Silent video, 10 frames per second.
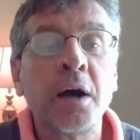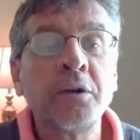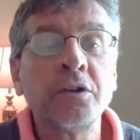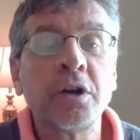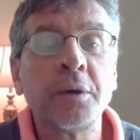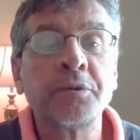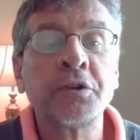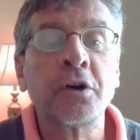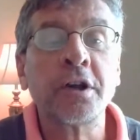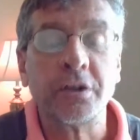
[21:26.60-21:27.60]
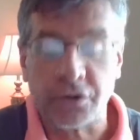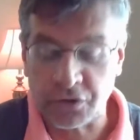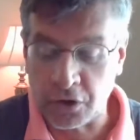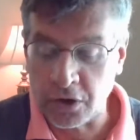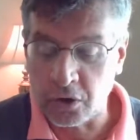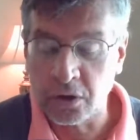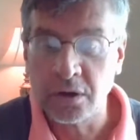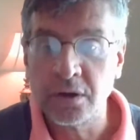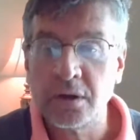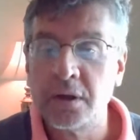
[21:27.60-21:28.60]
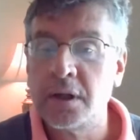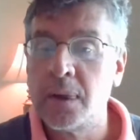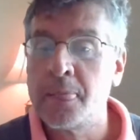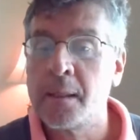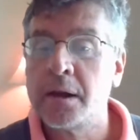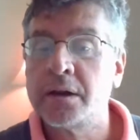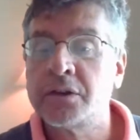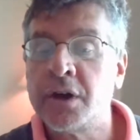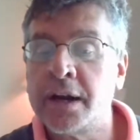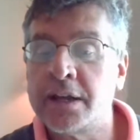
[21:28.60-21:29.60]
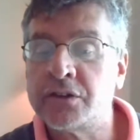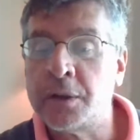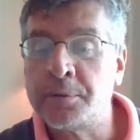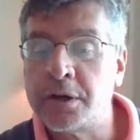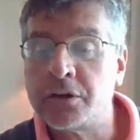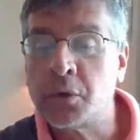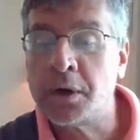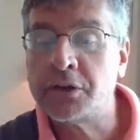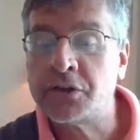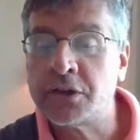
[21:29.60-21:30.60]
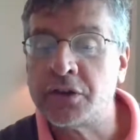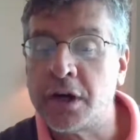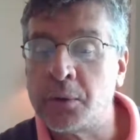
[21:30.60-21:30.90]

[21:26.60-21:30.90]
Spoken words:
I'm going to look up circle. Try to get something in 26 here.